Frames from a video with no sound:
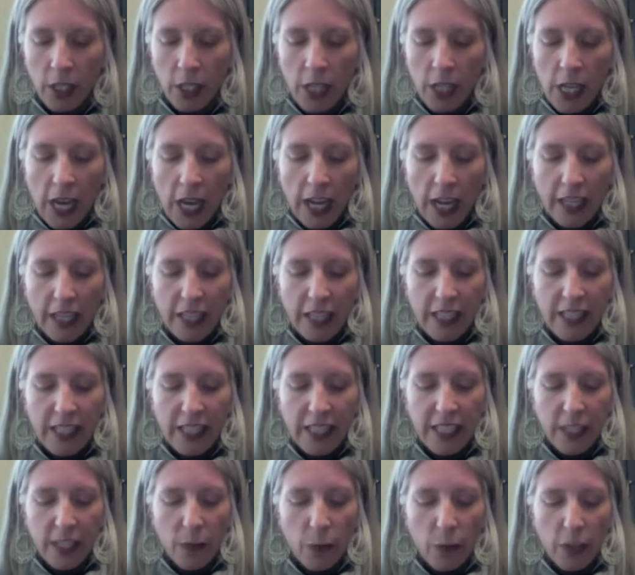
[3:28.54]
I can
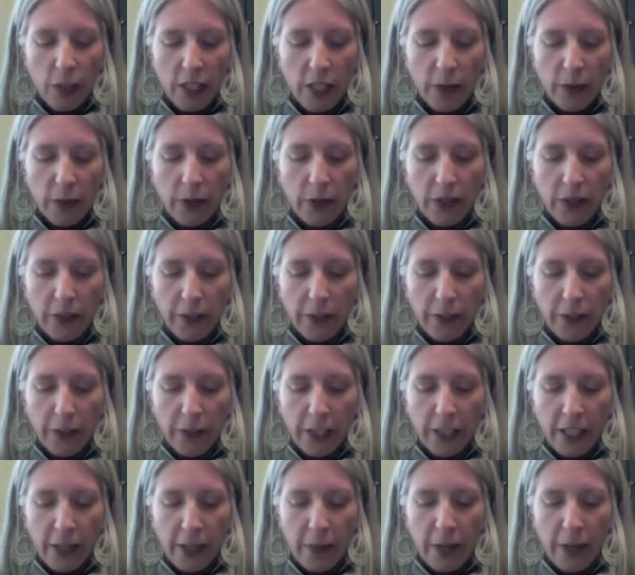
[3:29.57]
see some ways we are
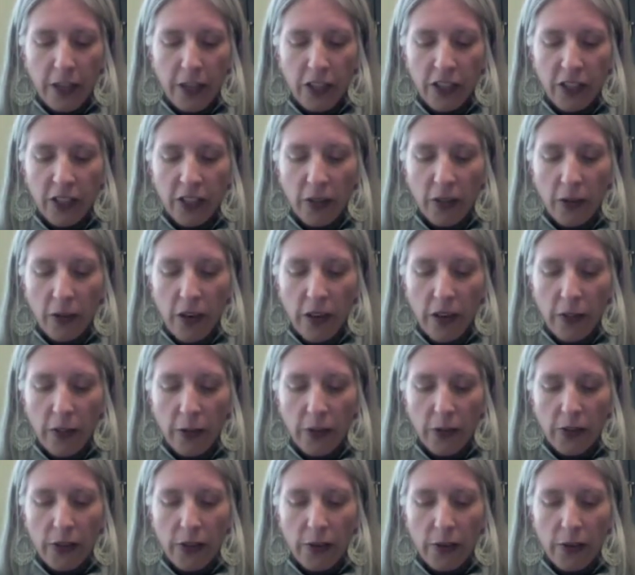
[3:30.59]
different and imagine there are
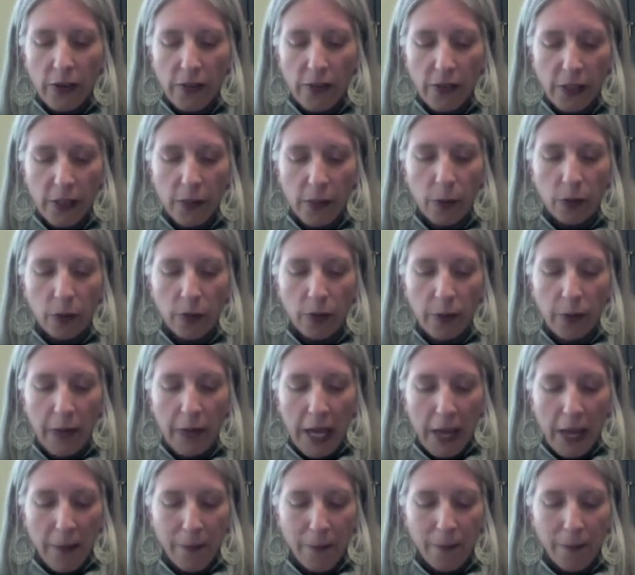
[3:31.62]
others that are invisible to
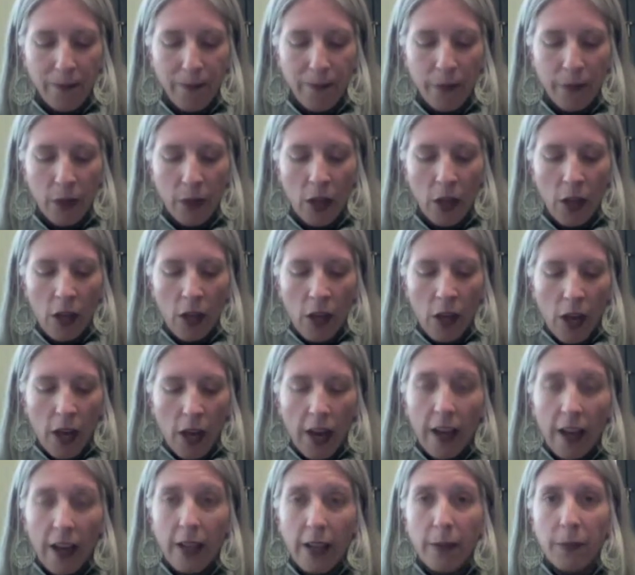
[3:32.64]
me.
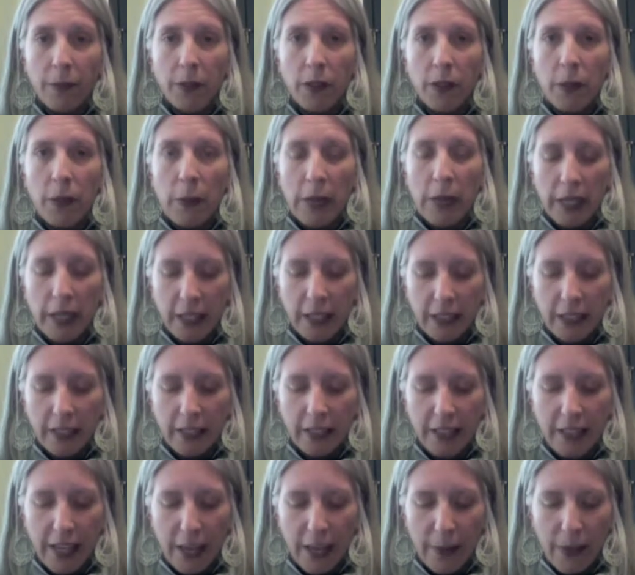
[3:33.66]
I am committed
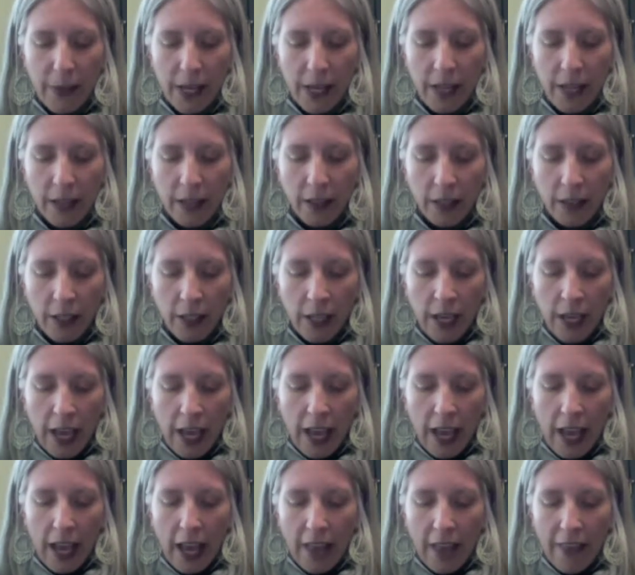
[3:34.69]
to naming
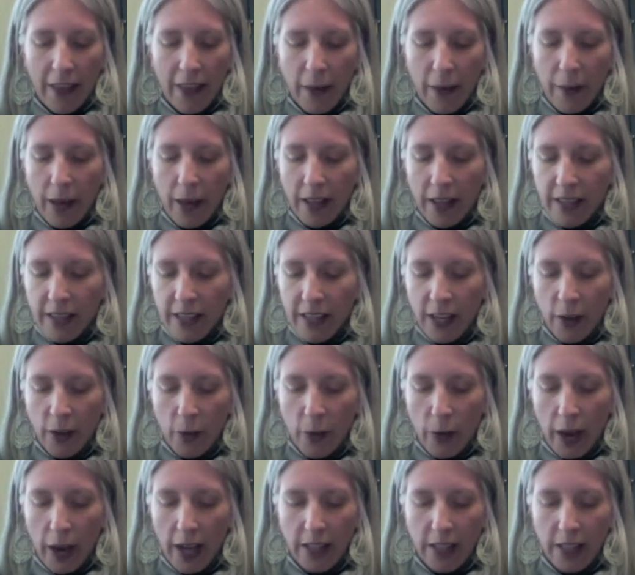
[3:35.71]
them as they
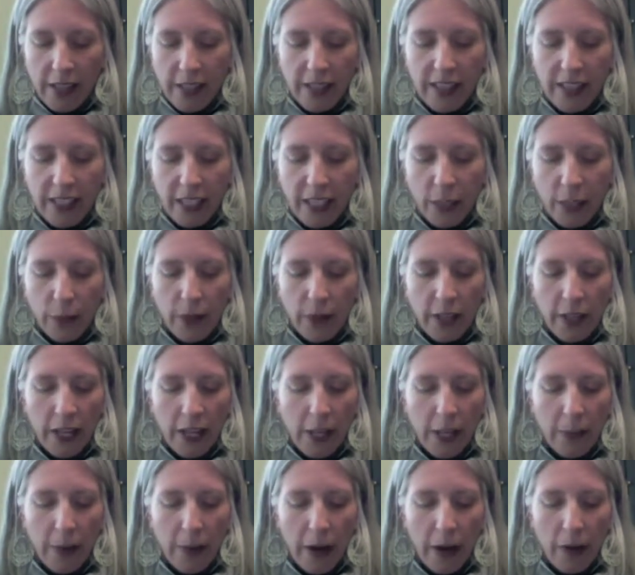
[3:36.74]
arise and dealing with
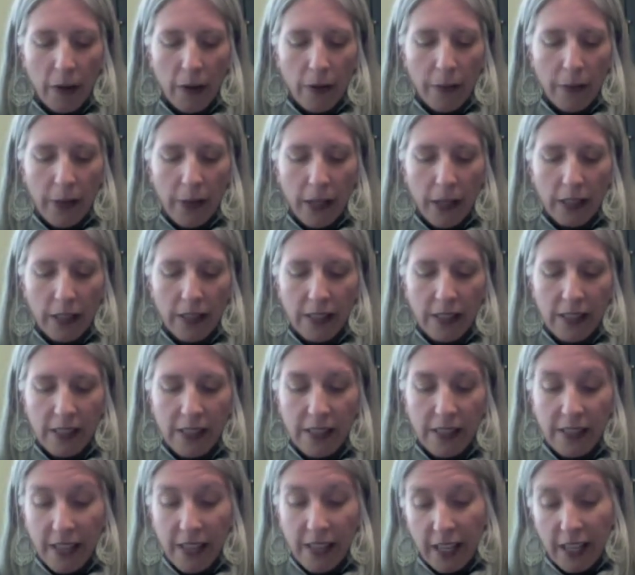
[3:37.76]
any power imbalances
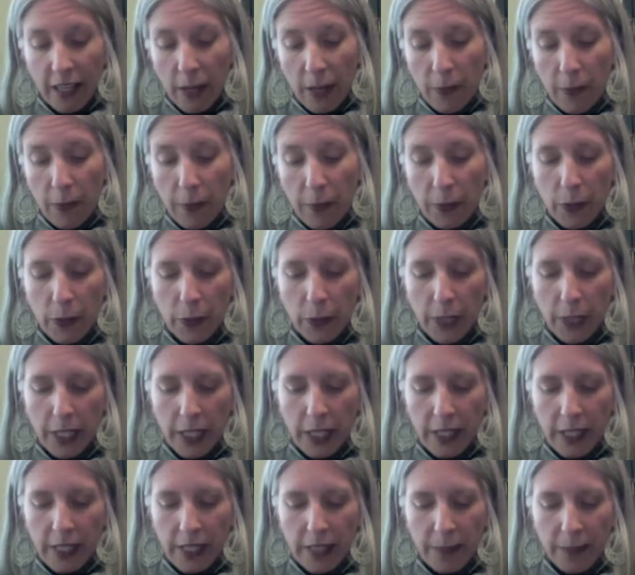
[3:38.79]
as they come up between
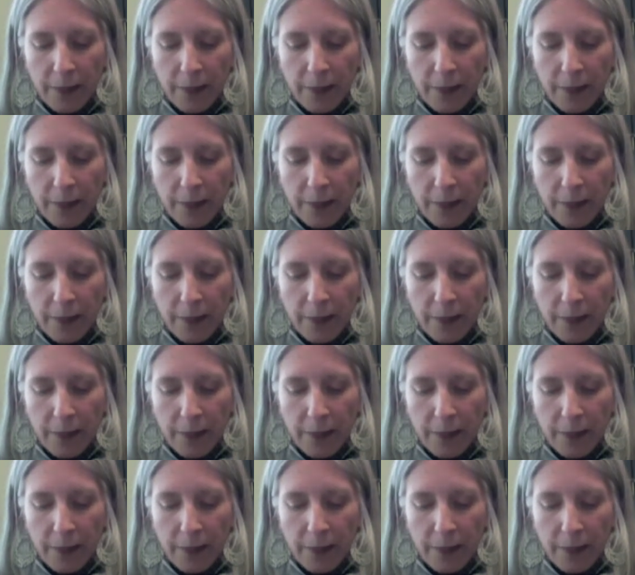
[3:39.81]
us.